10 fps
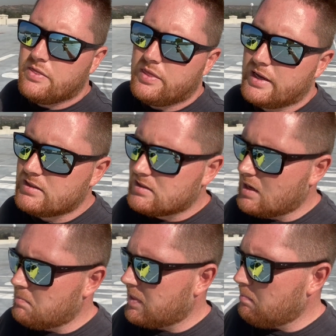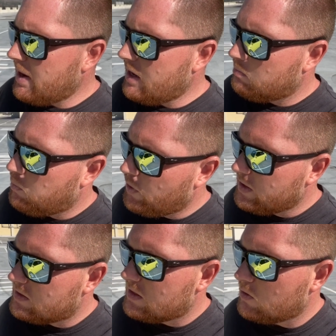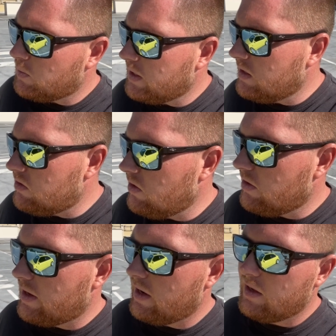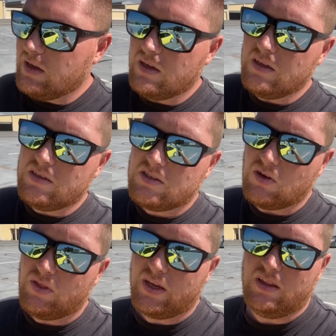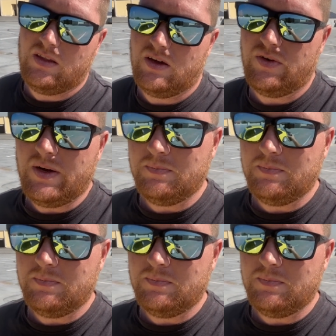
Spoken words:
Next up, the bad points that we need to look at is on the interior.